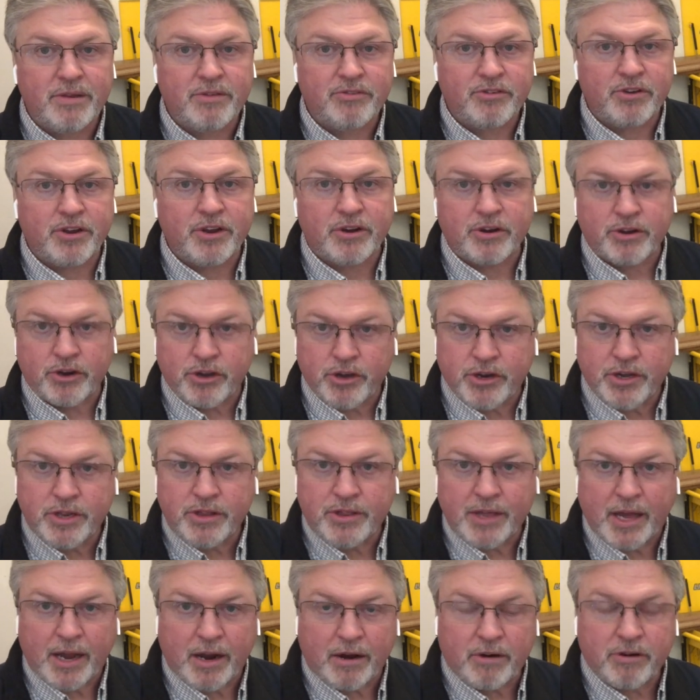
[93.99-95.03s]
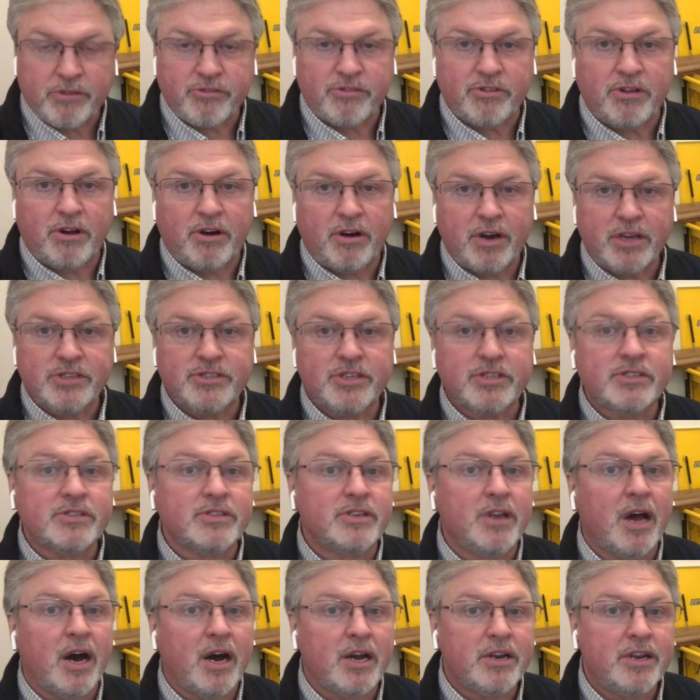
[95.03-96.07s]
so you're good there as long as it's
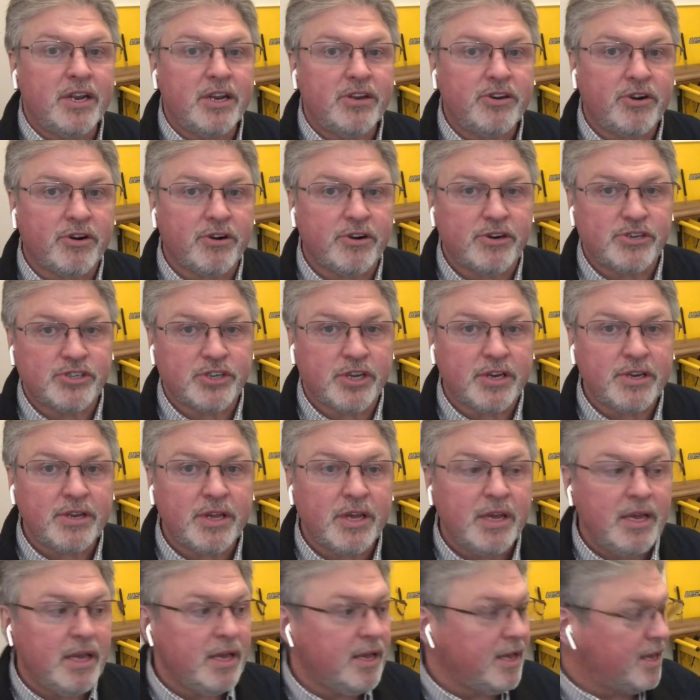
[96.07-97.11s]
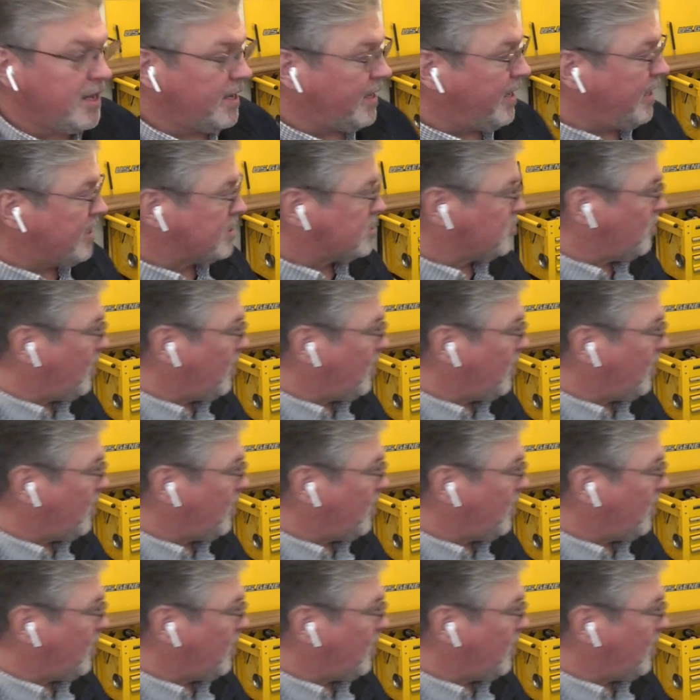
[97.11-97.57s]
non-detergent. And guess